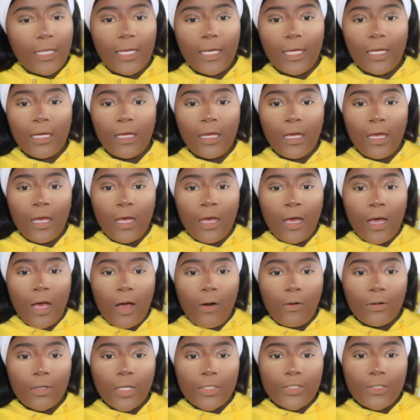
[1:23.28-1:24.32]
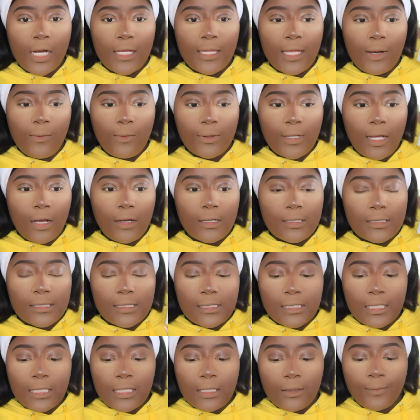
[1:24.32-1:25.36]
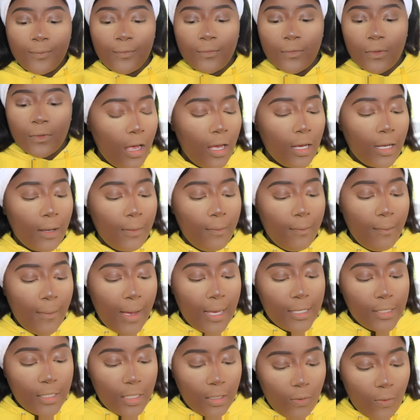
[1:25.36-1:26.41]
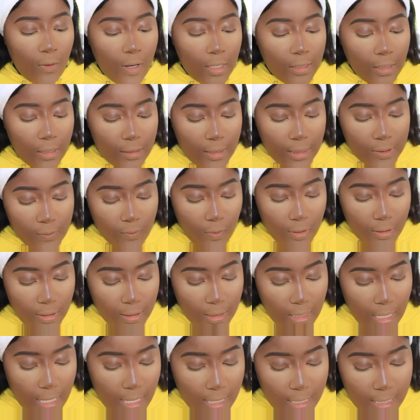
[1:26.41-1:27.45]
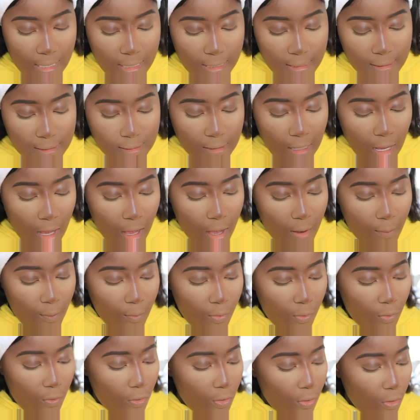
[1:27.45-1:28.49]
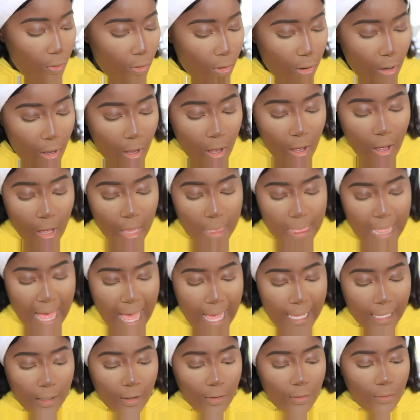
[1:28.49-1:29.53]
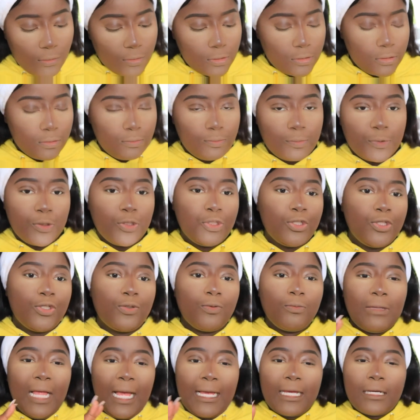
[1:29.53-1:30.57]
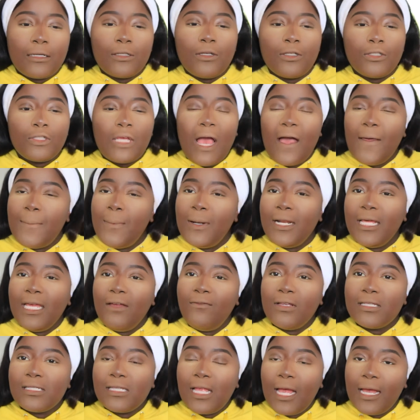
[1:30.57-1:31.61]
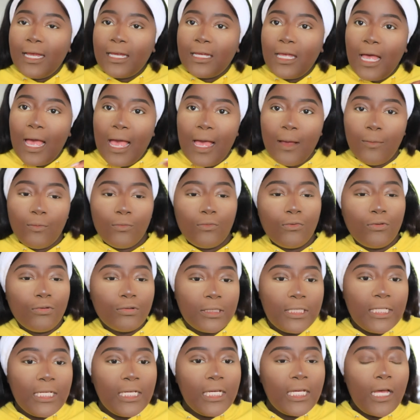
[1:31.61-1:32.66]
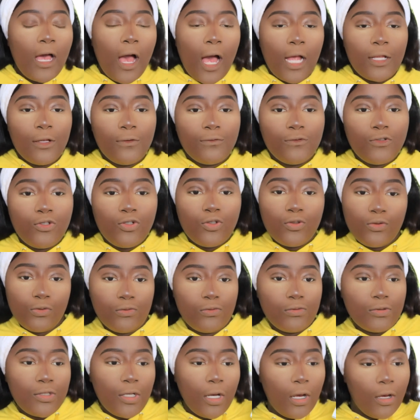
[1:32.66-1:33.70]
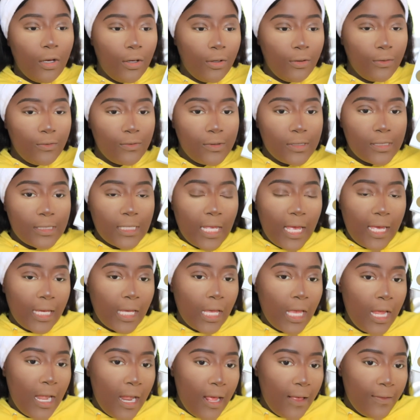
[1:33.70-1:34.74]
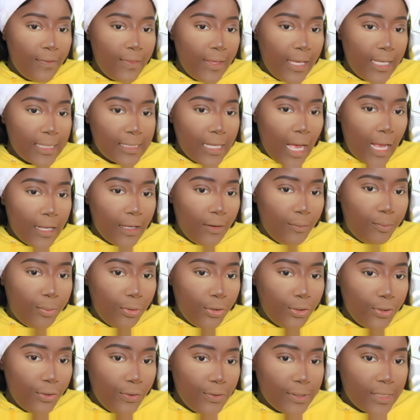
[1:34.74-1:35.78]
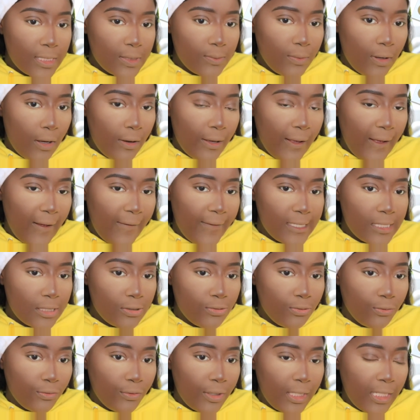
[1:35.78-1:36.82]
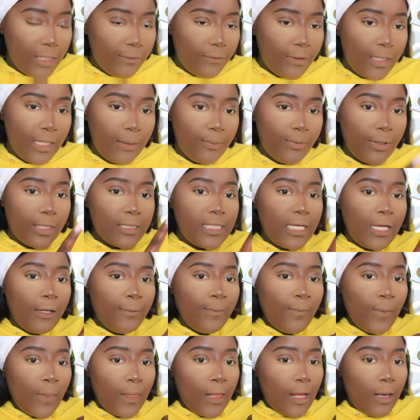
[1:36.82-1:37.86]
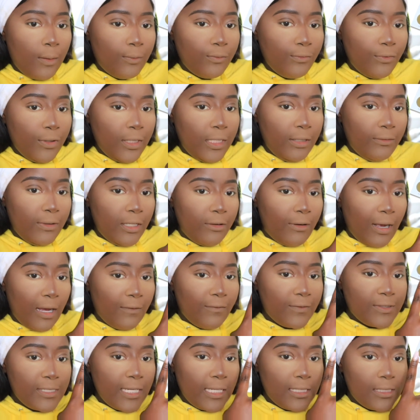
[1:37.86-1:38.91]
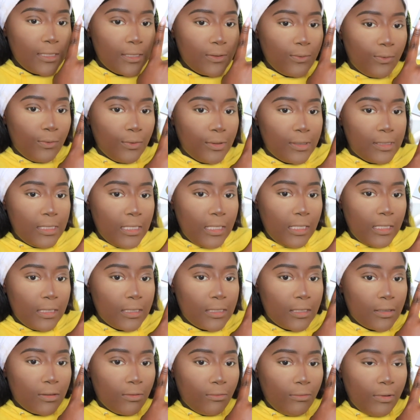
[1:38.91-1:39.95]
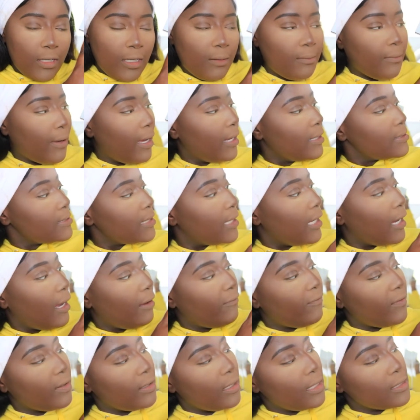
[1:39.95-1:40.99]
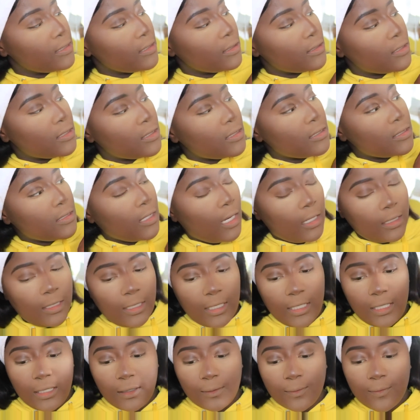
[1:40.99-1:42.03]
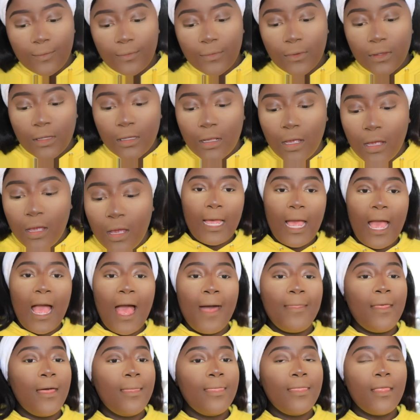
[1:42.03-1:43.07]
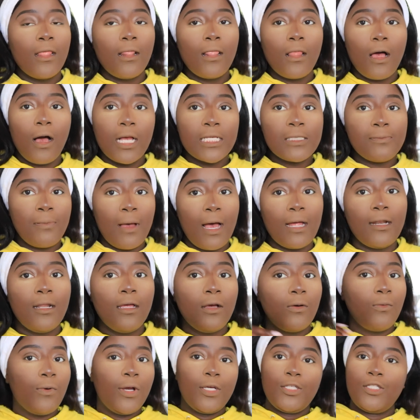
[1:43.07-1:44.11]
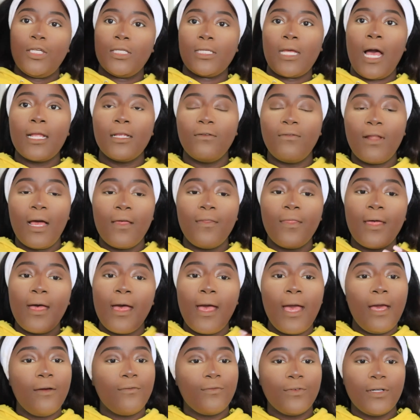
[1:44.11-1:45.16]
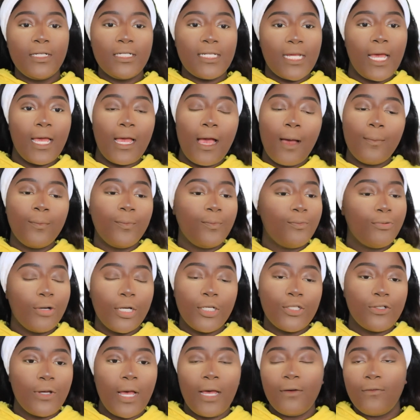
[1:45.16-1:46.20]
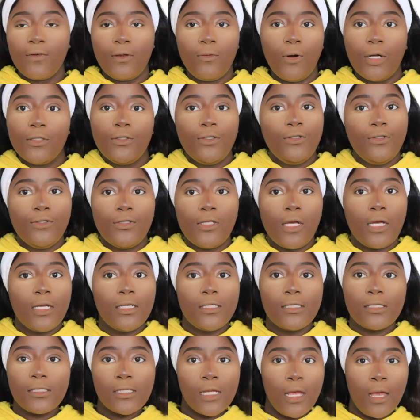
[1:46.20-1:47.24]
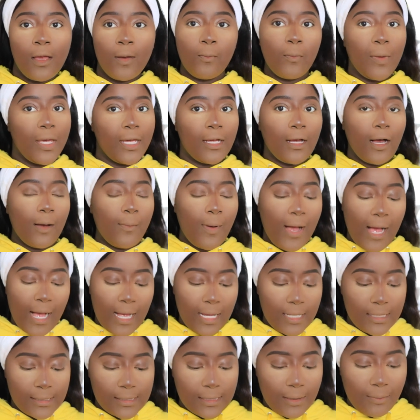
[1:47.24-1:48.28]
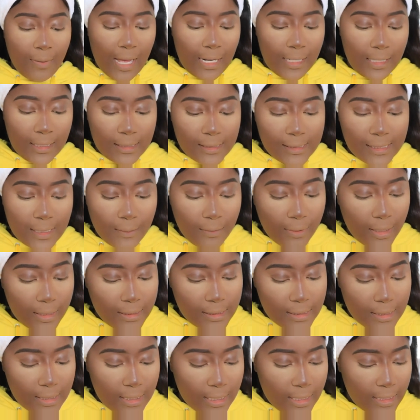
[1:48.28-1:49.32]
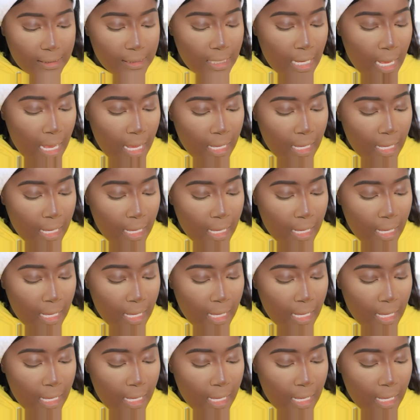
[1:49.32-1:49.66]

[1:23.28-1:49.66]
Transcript: here. I want to try that one out and see. Dark Magic one, and this one is more like I believe it's like emeraldy kind of jewel tones, like these kind of blues as well here. This is really pretty. I'm really gravitating towards these 3 mattes here. I think these are stunning. Yeah, and then the last palette, which is kind of like the everyday, I'm pretty sure everyone who does makeup has a palette similar to this.